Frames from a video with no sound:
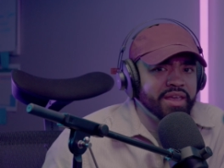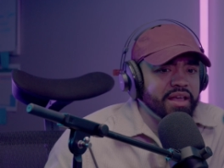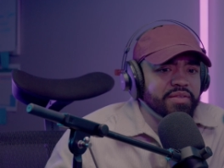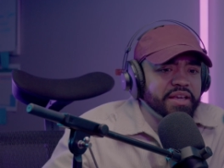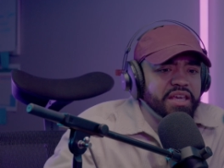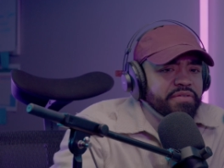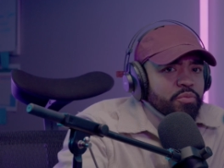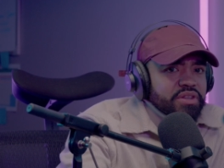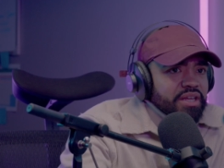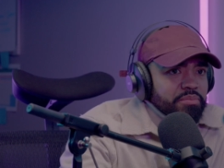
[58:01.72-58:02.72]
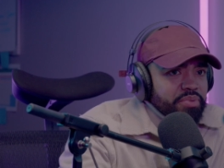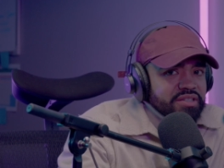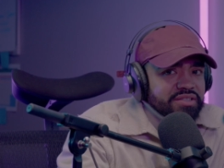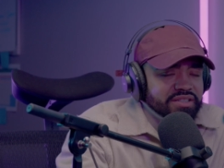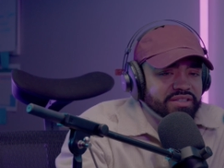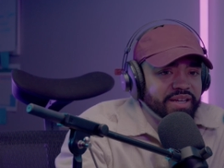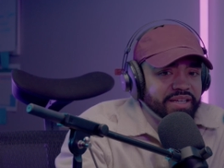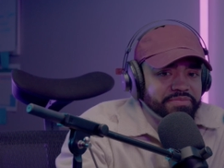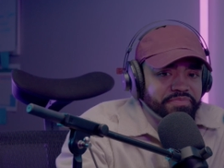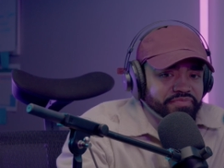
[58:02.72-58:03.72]
Like even within business,
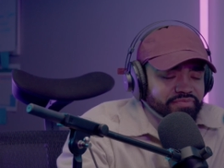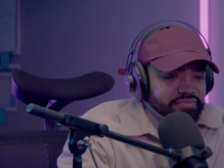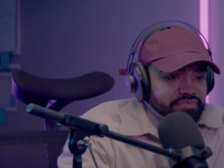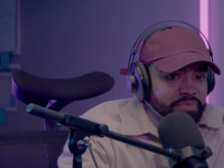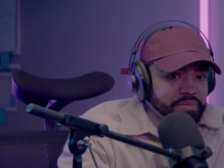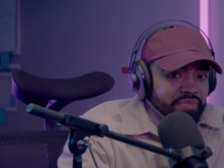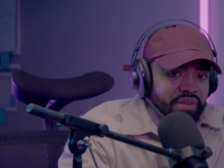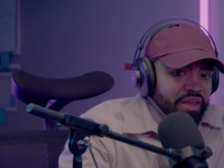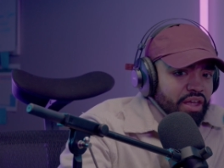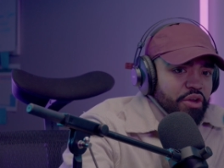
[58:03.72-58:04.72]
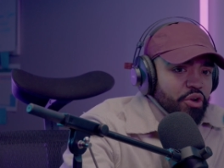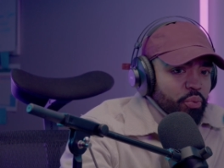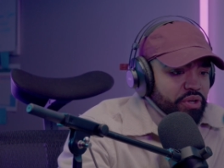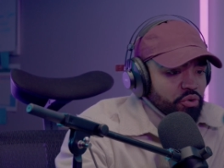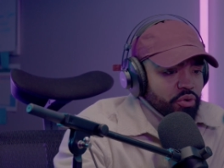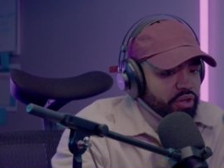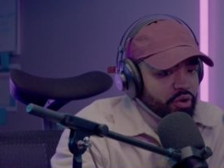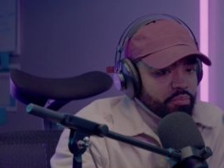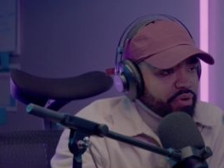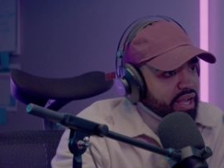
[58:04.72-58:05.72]
like, you know, we do, you
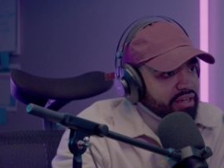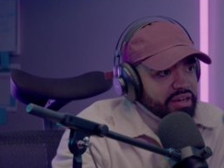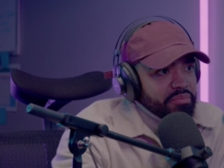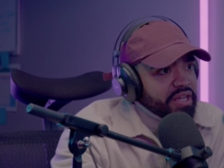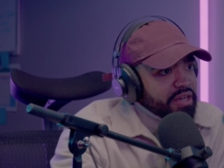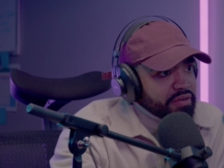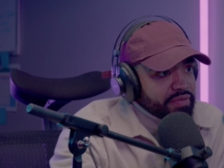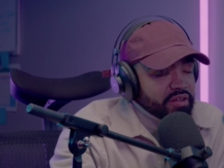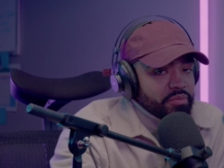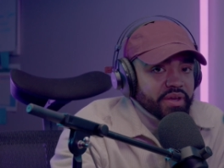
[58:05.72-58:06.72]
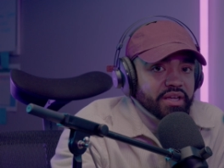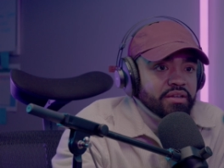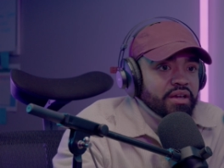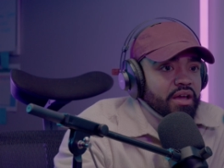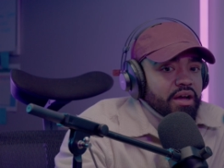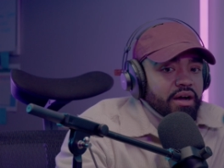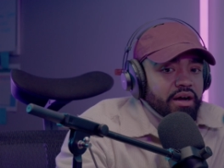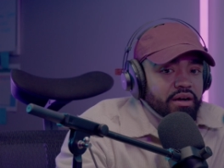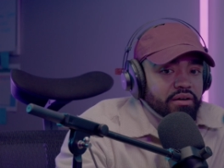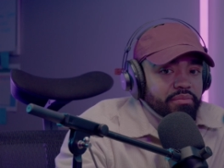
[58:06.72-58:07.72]
know, branding and media development,
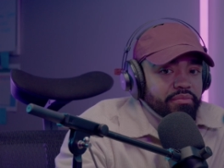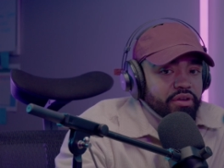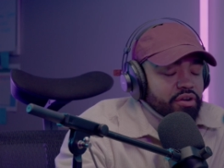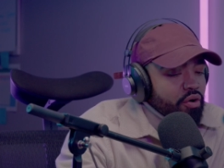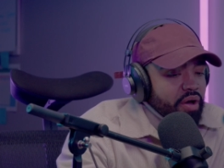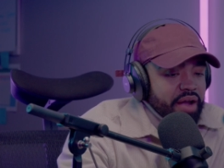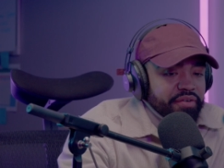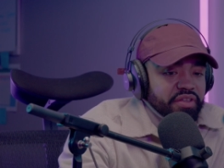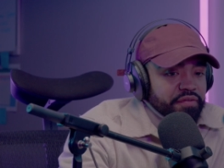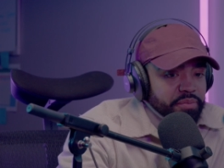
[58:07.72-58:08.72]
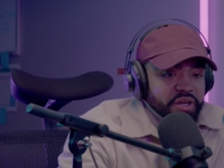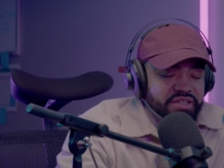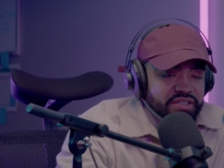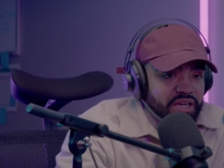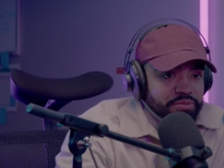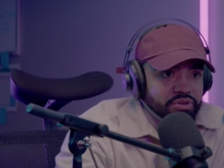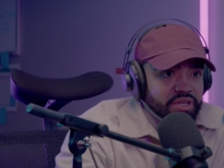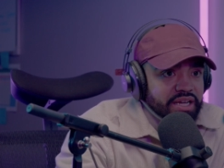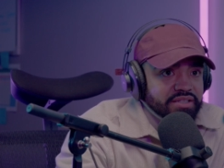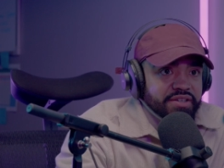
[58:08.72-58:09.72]
you know, everything from the
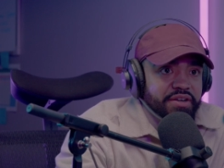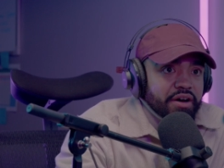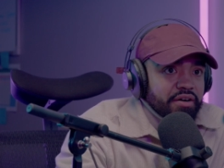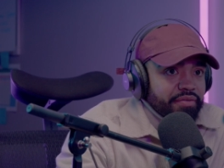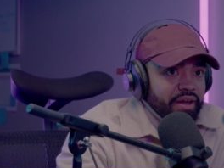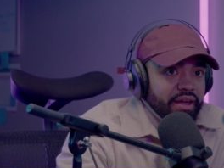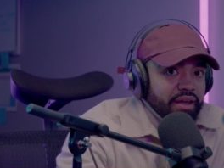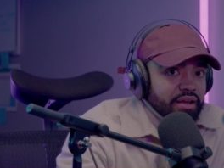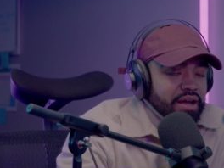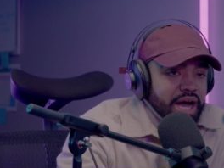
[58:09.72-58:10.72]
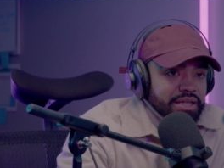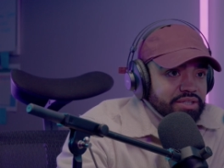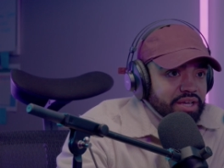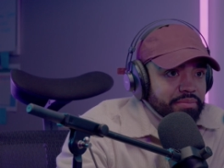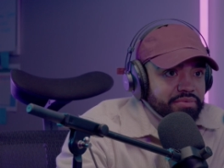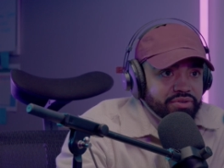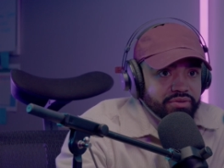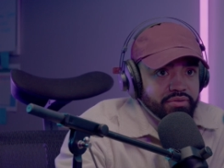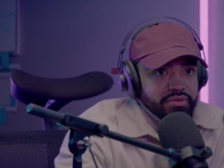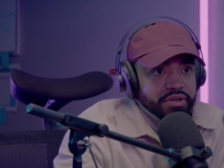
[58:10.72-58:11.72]
conceptualizing of a concept
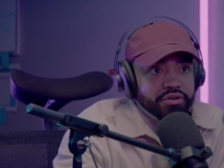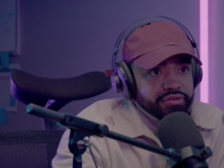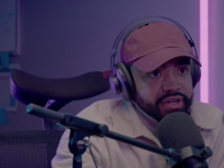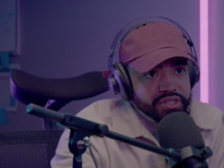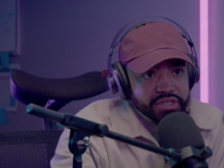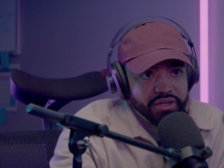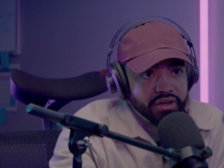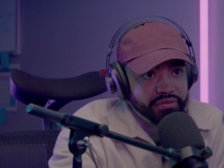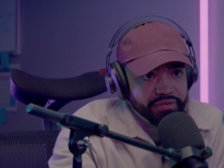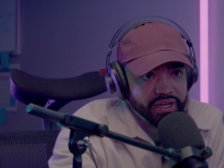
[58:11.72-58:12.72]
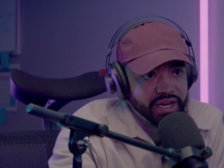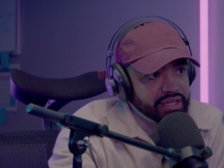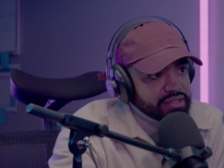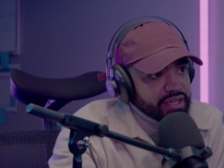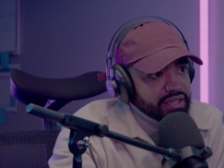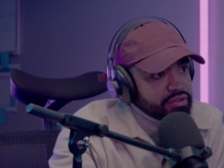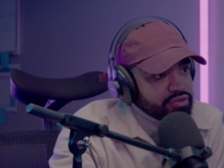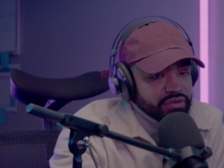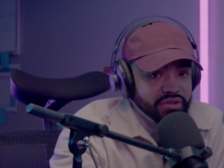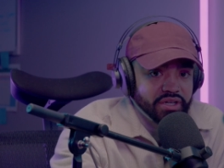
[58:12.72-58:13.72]
to the creation of the content
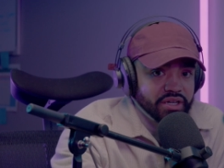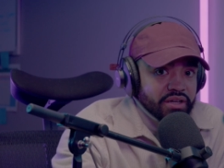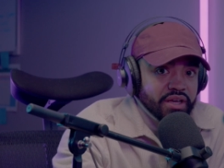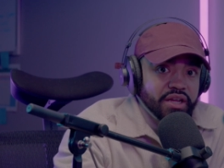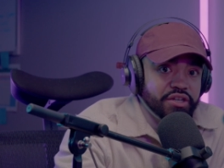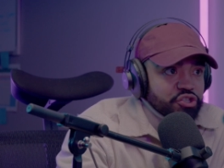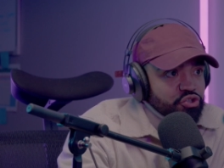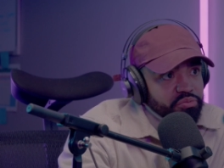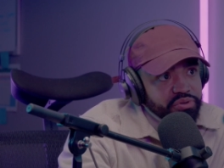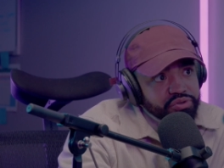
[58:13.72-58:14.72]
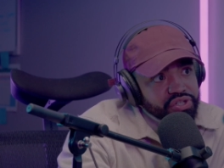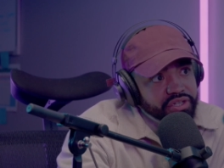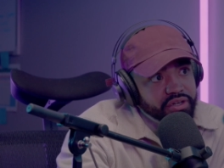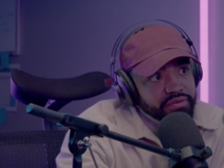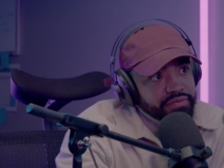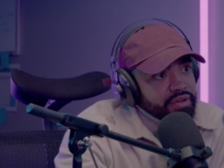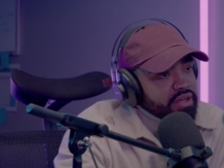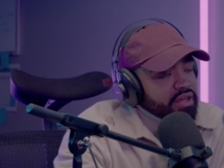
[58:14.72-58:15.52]
to the distribution of